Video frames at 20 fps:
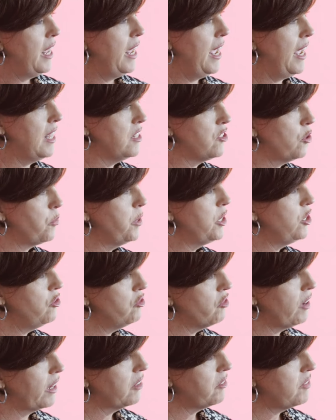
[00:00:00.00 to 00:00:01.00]
And so we do
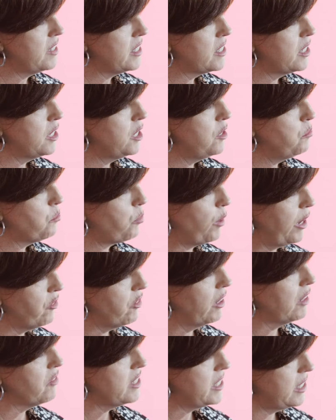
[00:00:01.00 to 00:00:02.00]
relevancy, brand
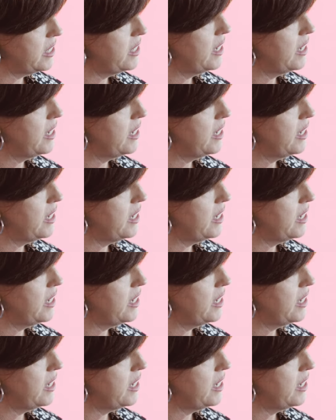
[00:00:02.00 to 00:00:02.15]
relevancy